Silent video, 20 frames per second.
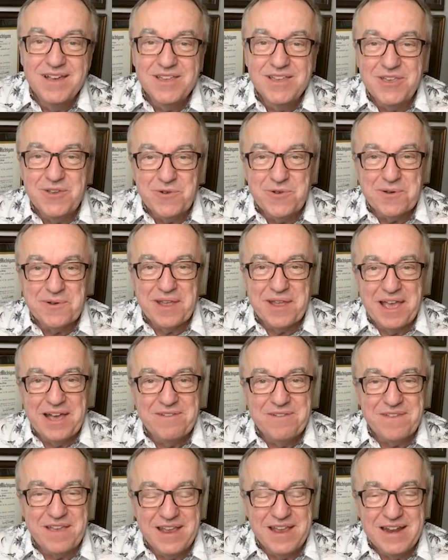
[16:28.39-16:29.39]
you won't
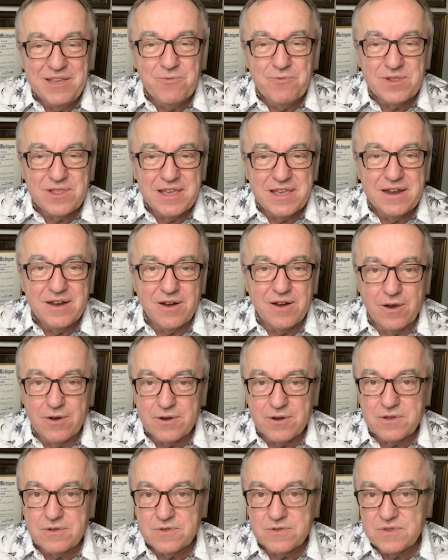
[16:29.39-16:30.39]
have any related
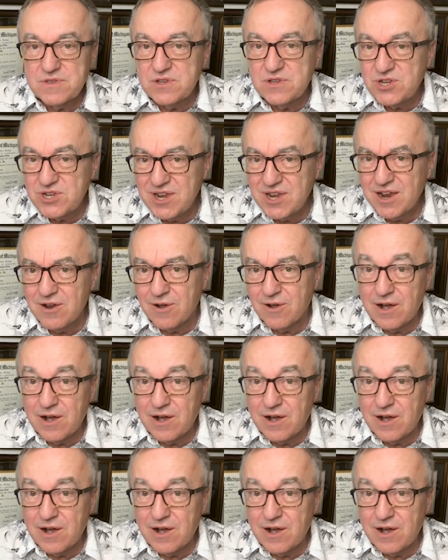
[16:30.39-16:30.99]
articles to share.